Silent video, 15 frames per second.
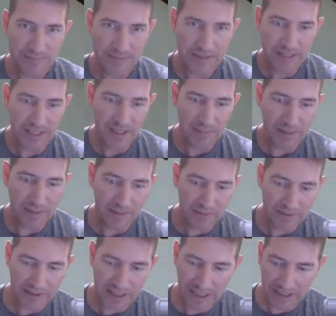Cam
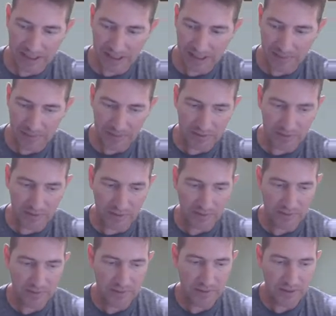Akers got game insert.
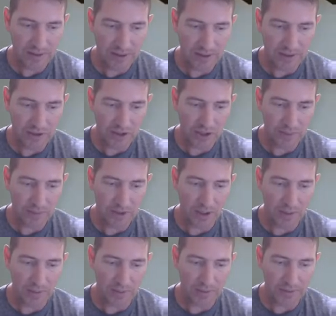A Chubba
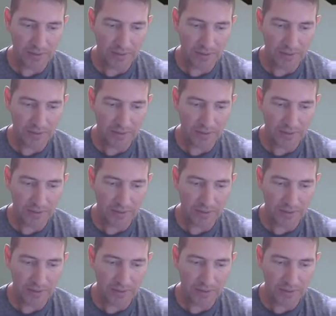Hubbard.